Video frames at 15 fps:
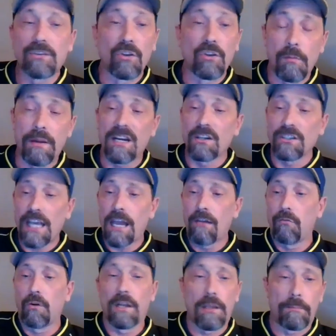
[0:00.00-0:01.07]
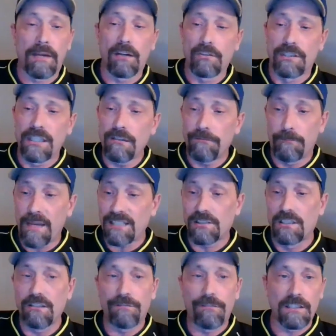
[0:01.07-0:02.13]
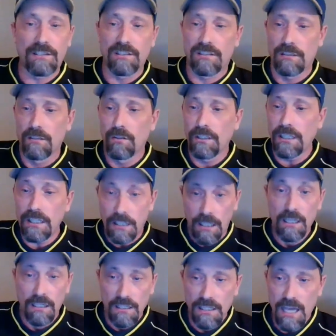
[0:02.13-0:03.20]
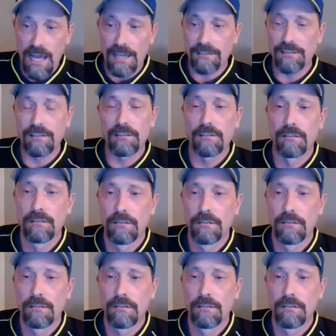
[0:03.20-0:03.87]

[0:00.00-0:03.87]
Do the Bears have one of the best defenses in the league? Yes.